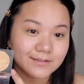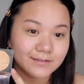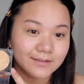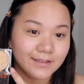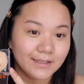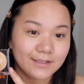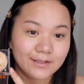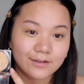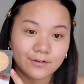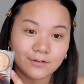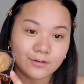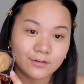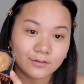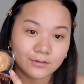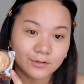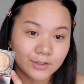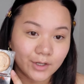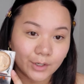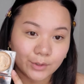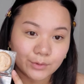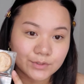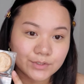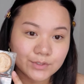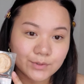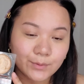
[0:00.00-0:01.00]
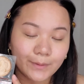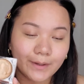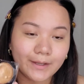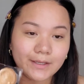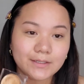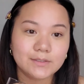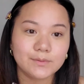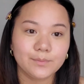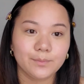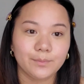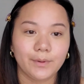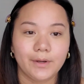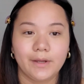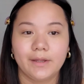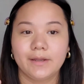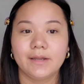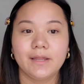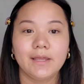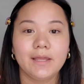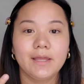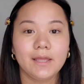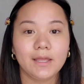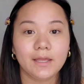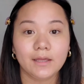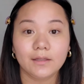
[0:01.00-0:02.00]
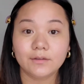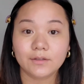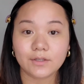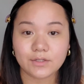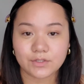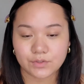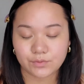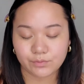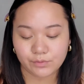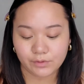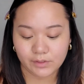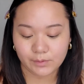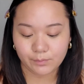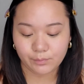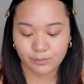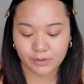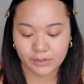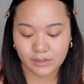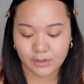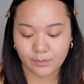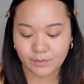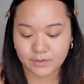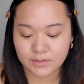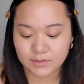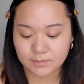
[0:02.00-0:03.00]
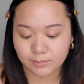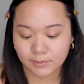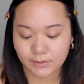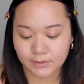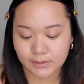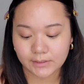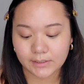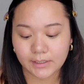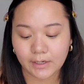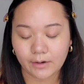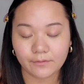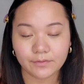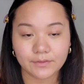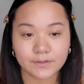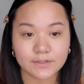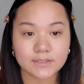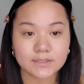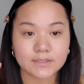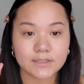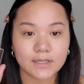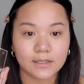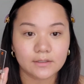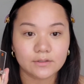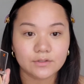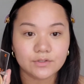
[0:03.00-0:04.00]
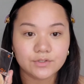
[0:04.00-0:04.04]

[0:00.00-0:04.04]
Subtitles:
like glow to it, but it looks really pretty once blended out in the skin.